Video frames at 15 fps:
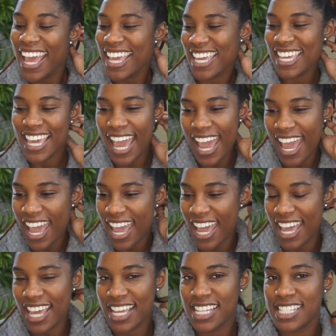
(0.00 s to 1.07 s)

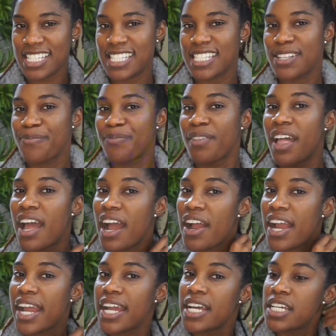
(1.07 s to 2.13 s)
Yes. All
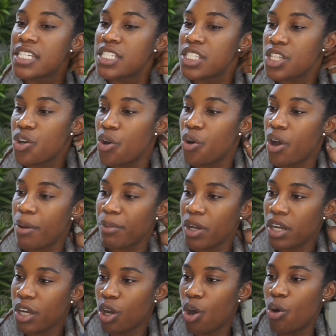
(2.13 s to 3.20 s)
right, so I'm
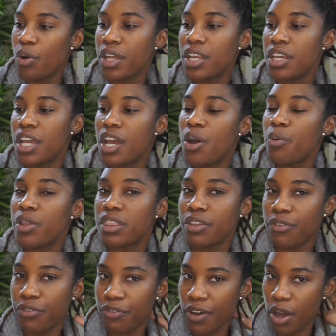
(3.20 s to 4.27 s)
gonna go in now with the
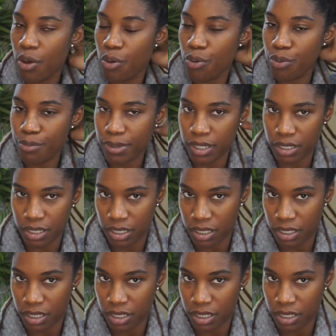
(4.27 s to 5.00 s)
foam.